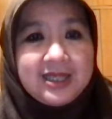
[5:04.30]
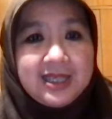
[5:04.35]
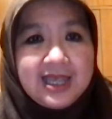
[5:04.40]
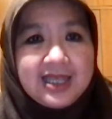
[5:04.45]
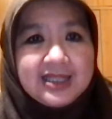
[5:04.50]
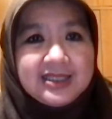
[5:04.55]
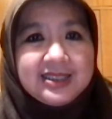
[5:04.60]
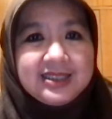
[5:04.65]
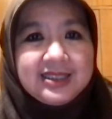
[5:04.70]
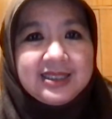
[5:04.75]

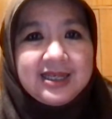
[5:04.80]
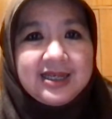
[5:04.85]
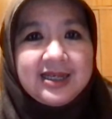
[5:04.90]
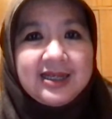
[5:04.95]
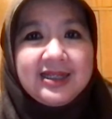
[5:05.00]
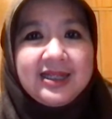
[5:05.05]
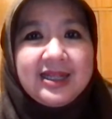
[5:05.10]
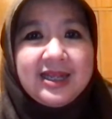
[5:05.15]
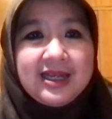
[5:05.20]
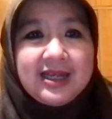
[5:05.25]
against
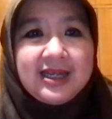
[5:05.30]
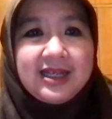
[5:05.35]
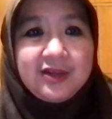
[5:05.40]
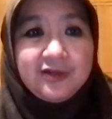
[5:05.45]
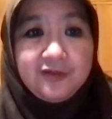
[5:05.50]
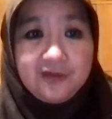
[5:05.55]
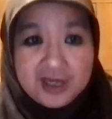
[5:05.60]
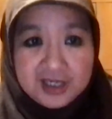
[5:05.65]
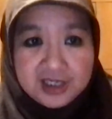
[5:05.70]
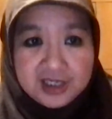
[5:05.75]
the
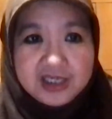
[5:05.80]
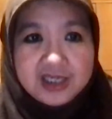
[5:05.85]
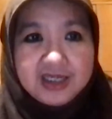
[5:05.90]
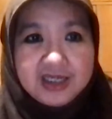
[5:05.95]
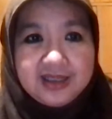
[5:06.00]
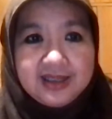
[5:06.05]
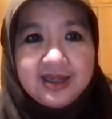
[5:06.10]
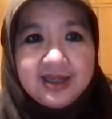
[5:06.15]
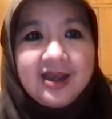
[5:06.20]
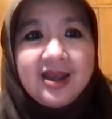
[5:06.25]

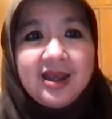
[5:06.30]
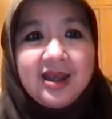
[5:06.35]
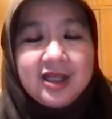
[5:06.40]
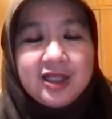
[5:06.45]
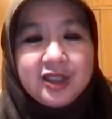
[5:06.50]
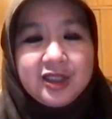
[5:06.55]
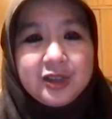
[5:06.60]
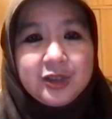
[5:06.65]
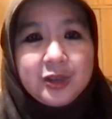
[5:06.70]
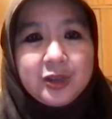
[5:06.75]
infection.
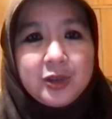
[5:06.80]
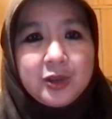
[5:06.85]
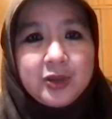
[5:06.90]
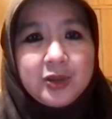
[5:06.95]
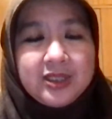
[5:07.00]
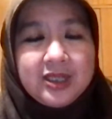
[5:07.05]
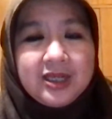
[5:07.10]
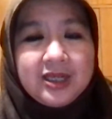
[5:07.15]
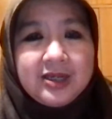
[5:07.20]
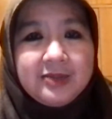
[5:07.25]

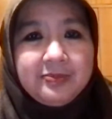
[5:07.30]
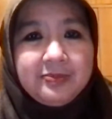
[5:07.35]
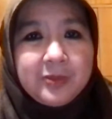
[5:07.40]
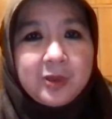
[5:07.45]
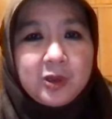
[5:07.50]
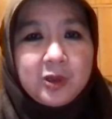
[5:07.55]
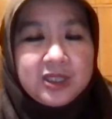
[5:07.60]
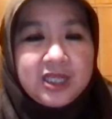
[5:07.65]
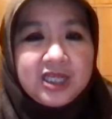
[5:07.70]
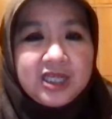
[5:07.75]
So the
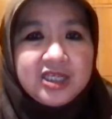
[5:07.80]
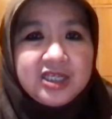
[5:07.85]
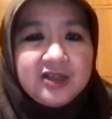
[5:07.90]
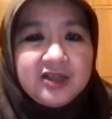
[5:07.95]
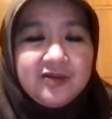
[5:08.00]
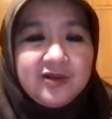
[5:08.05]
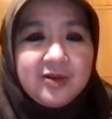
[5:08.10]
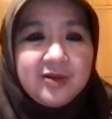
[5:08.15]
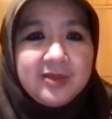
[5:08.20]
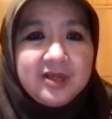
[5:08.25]

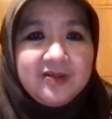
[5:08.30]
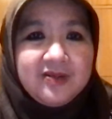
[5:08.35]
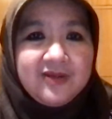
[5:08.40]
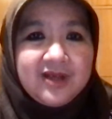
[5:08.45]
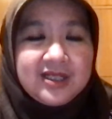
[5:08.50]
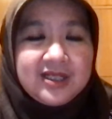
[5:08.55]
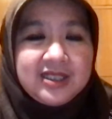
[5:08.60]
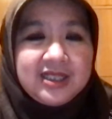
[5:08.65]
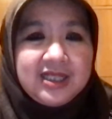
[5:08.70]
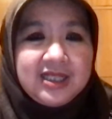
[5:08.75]
protection from the
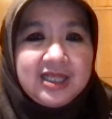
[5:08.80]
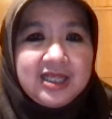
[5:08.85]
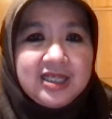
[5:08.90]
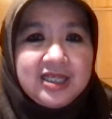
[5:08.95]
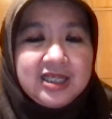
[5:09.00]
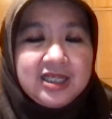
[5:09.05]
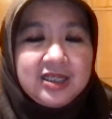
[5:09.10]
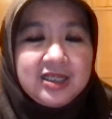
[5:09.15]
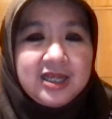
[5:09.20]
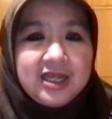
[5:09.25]

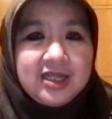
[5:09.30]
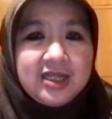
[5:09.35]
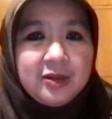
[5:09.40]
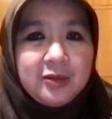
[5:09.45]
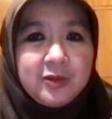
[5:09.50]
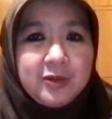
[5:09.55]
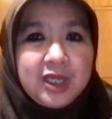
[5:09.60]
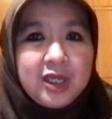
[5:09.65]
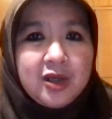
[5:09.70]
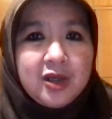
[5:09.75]
vaccination
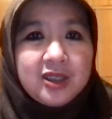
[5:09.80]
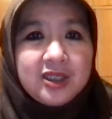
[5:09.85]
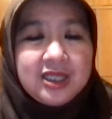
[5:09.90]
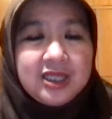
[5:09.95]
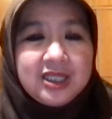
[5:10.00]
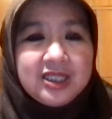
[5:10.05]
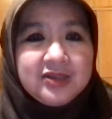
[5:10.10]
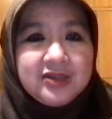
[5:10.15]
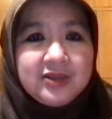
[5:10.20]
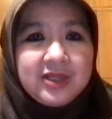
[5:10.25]
that we
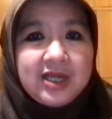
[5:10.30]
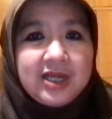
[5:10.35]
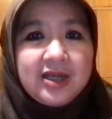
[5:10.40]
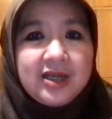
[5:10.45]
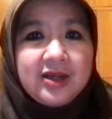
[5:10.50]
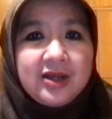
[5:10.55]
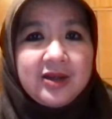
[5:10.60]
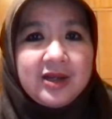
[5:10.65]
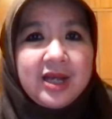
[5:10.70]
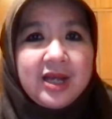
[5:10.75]
got is
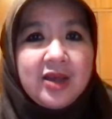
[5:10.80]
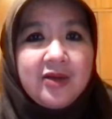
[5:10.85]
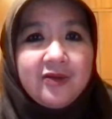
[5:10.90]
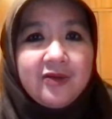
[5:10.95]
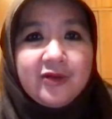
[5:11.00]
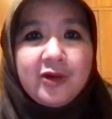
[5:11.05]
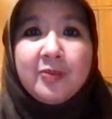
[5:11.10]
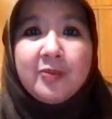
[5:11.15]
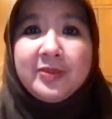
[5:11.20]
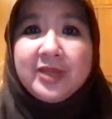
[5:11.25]

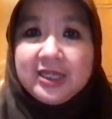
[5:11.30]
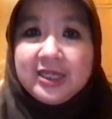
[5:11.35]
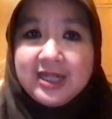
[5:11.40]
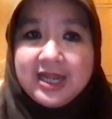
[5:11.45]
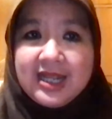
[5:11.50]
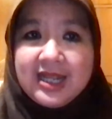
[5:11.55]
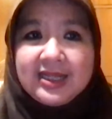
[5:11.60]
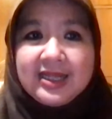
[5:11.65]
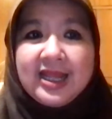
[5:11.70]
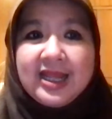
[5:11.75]
from the
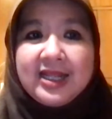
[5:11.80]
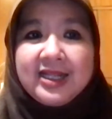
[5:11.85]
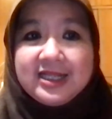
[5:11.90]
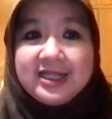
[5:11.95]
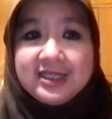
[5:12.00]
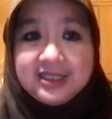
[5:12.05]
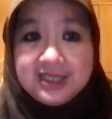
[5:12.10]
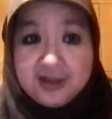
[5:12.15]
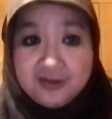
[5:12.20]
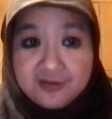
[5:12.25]
death
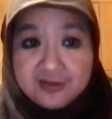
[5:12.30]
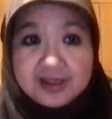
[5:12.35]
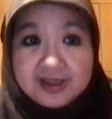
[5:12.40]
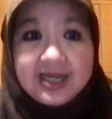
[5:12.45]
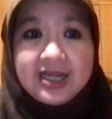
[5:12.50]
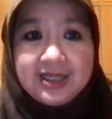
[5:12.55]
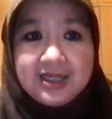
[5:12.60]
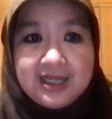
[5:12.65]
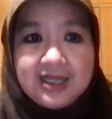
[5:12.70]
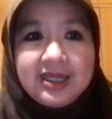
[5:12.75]
and the
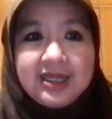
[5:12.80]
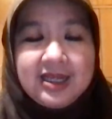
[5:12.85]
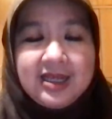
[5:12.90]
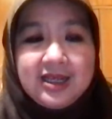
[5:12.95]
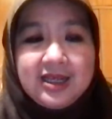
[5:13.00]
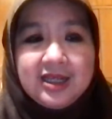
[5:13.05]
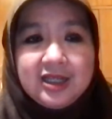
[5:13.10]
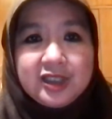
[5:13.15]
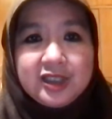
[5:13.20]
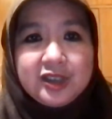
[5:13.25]
severity.
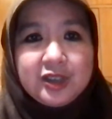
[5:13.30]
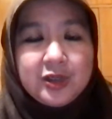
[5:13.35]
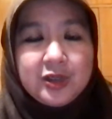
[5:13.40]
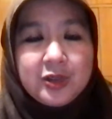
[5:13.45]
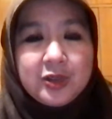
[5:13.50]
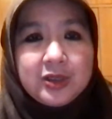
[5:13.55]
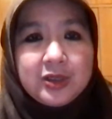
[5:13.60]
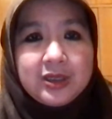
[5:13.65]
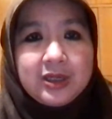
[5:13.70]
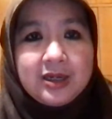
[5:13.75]

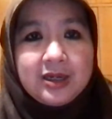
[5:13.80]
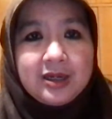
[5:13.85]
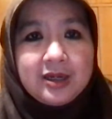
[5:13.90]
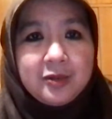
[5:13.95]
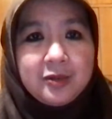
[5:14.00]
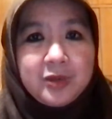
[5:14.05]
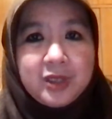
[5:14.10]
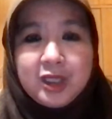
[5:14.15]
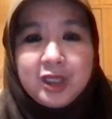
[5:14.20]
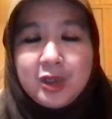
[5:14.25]

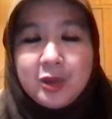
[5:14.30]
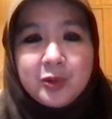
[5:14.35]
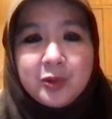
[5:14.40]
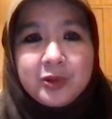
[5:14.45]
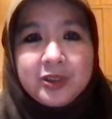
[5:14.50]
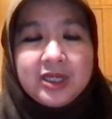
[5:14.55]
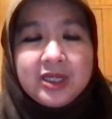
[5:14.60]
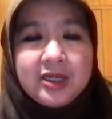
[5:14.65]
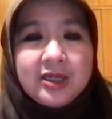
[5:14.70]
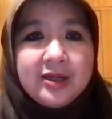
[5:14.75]
So we
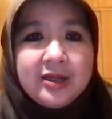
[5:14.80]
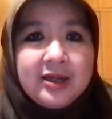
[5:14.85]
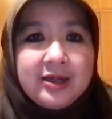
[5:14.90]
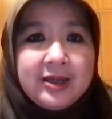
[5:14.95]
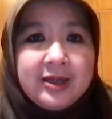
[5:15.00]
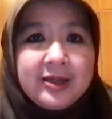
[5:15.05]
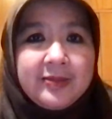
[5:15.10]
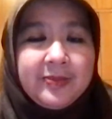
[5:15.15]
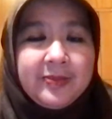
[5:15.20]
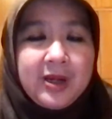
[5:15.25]
know
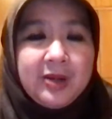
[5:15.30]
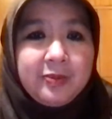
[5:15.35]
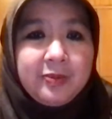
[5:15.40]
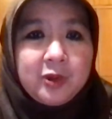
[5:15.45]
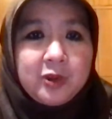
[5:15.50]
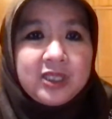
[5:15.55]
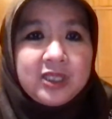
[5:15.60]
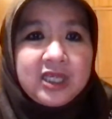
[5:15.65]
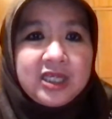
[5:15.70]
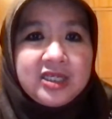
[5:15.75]
the
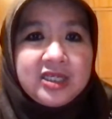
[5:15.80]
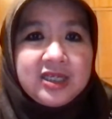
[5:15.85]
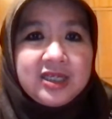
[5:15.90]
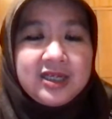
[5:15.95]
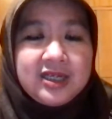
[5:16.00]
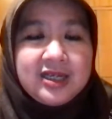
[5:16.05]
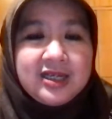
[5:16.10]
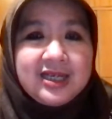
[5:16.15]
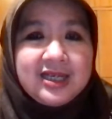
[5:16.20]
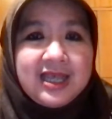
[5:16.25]

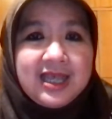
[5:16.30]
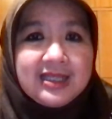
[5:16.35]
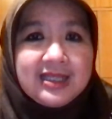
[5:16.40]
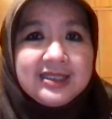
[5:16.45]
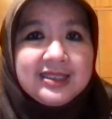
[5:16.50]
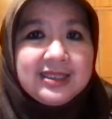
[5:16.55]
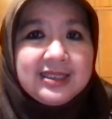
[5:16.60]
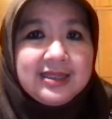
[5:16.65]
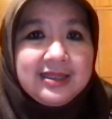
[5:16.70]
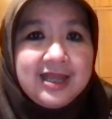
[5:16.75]
protection
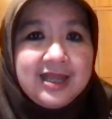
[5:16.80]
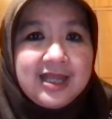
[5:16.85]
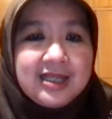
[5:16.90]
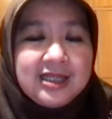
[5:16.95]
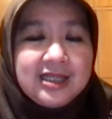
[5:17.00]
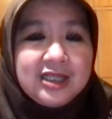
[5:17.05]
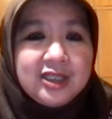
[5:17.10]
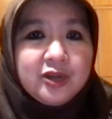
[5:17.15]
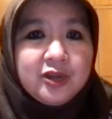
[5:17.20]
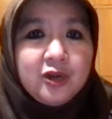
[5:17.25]
against
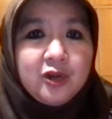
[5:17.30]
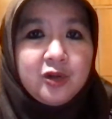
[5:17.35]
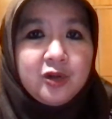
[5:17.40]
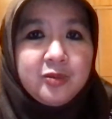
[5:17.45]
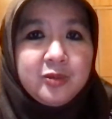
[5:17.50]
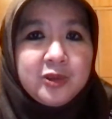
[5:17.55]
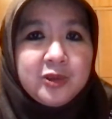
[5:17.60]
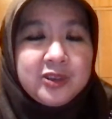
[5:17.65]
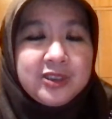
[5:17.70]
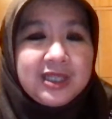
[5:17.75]
death is
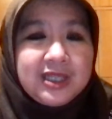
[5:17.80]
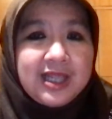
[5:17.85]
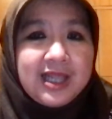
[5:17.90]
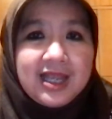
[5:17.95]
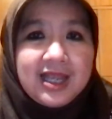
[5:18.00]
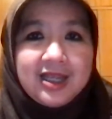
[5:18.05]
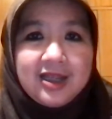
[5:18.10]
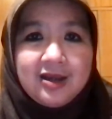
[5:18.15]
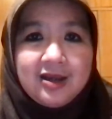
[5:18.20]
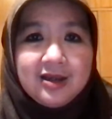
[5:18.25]
almost
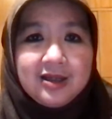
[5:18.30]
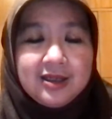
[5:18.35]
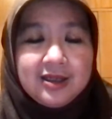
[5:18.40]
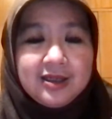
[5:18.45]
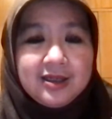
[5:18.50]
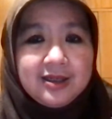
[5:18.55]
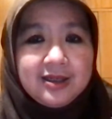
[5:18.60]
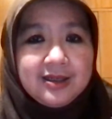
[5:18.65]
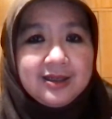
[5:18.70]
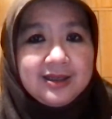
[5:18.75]
like
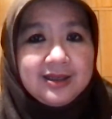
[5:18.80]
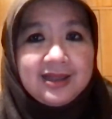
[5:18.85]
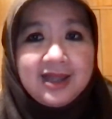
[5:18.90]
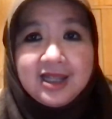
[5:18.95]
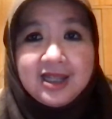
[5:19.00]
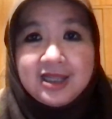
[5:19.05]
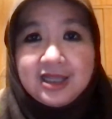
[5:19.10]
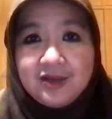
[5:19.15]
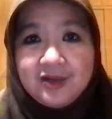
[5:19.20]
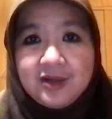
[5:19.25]

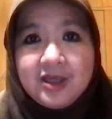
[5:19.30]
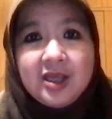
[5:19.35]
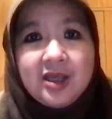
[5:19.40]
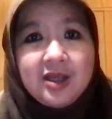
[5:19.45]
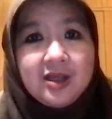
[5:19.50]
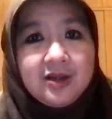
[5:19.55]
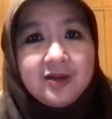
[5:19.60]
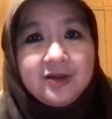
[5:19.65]
98%,